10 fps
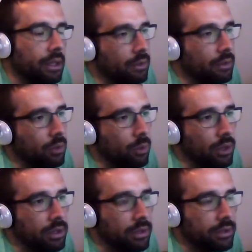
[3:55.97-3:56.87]
one way or
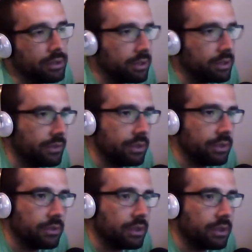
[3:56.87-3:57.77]
the other, it's just a
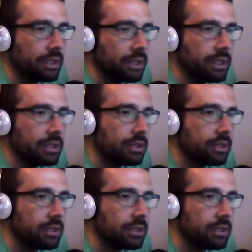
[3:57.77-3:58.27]
feel thing. And it's